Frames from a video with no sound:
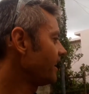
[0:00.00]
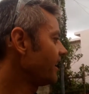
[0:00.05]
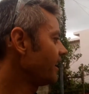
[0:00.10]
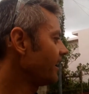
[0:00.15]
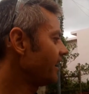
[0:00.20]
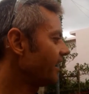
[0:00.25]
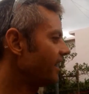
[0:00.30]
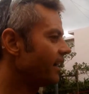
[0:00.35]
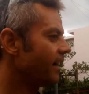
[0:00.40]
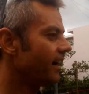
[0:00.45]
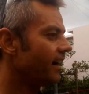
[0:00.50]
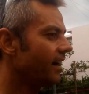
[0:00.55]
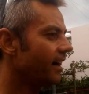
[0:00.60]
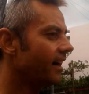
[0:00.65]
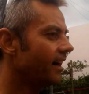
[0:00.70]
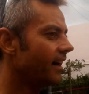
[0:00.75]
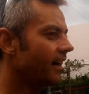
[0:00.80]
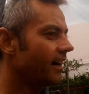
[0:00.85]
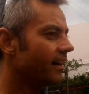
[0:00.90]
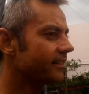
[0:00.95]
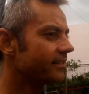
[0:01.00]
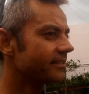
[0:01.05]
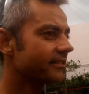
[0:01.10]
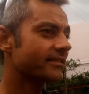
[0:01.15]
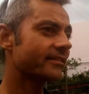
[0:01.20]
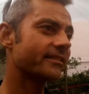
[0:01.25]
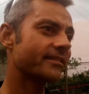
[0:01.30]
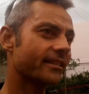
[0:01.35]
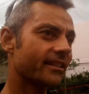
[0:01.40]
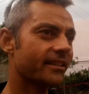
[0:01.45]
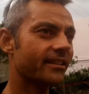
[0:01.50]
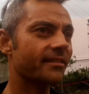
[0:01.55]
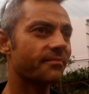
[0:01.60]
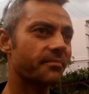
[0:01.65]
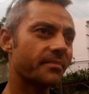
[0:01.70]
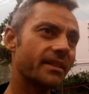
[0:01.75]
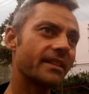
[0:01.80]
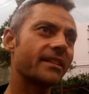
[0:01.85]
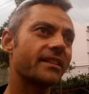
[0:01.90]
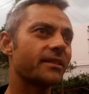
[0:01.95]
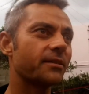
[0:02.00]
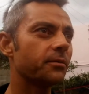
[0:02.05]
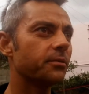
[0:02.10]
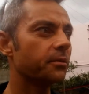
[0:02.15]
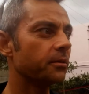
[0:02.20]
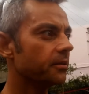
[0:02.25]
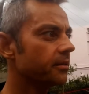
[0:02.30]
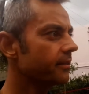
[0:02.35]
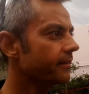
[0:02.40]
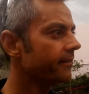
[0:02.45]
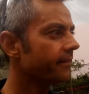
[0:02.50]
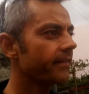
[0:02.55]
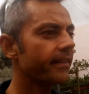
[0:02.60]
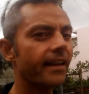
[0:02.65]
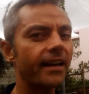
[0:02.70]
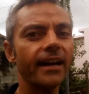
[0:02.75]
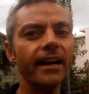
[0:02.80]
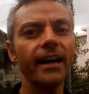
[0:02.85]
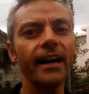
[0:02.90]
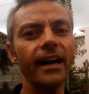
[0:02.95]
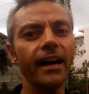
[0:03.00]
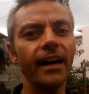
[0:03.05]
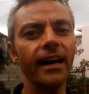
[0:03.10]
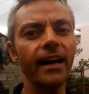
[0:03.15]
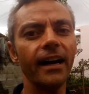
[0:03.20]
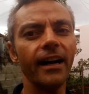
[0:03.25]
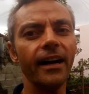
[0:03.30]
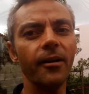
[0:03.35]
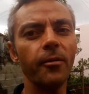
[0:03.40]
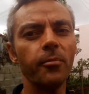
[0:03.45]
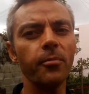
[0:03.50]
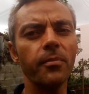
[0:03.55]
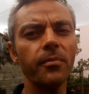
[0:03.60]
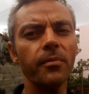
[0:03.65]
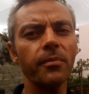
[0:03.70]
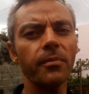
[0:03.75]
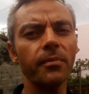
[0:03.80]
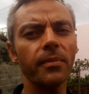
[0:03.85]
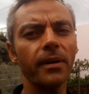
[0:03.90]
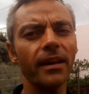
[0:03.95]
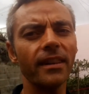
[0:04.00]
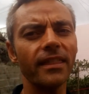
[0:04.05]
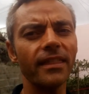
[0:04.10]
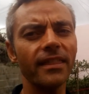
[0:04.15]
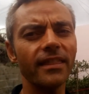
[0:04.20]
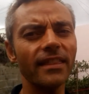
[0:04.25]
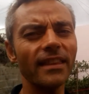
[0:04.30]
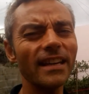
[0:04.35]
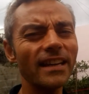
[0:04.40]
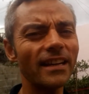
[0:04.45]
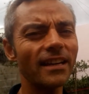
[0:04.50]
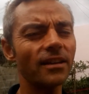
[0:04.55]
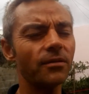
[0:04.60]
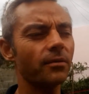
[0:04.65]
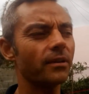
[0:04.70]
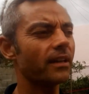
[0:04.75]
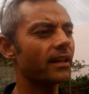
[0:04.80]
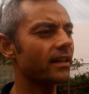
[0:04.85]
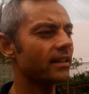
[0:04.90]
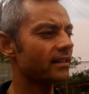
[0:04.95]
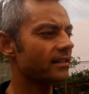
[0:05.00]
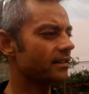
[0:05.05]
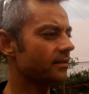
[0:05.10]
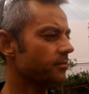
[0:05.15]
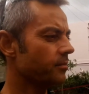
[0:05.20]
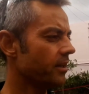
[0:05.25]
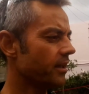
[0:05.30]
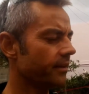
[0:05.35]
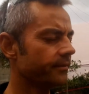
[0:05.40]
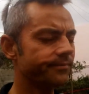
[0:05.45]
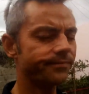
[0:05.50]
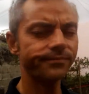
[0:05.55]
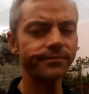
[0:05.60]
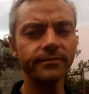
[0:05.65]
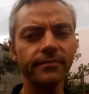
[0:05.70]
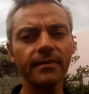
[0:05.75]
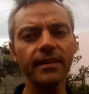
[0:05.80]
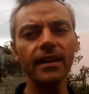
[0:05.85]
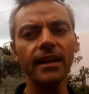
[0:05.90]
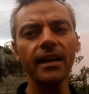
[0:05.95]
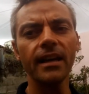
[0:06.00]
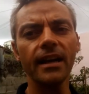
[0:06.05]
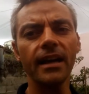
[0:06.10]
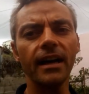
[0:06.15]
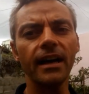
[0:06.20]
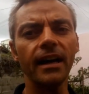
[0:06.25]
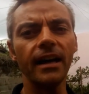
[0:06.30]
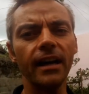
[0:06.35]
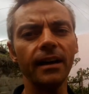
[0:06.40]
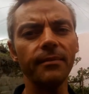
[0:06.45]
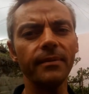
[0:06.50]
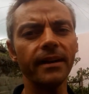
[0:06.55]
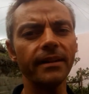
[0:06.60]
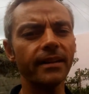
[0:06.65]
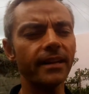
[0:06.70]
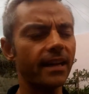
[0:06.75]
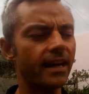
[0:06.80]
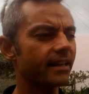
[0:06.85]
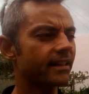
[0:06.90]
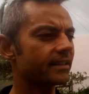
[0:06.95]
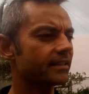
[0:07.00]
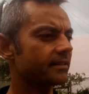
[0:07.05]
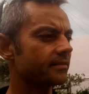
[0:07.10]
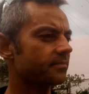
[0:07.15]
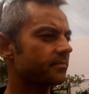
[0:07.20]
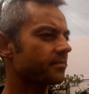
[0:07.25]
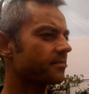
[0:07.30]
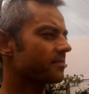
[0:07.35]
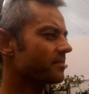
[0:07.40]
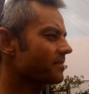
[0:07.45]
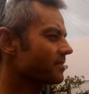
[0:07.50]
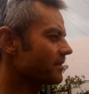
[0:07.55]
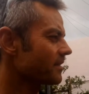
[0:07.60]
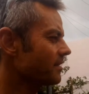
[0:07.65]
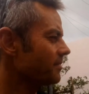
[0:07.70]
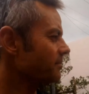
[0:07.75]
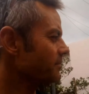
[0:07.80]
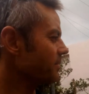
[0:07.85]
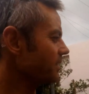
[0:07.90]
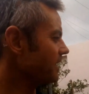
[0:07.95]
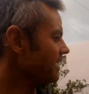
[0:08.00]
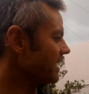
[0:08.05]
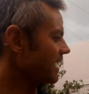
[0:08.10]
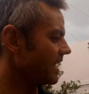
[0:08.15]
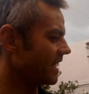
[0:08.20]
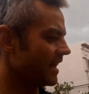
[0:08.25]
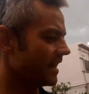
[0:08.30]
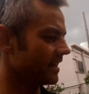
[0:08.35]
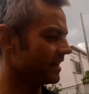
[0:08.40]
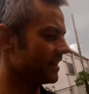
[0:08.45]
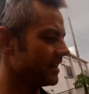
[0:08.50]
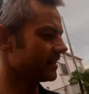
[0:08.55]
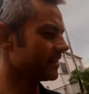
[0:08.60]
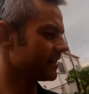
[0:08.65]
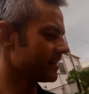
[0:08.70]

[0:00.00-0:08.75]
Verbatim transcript: uh, sore. Um, but I think we're getting somewhere. Um, and the next plan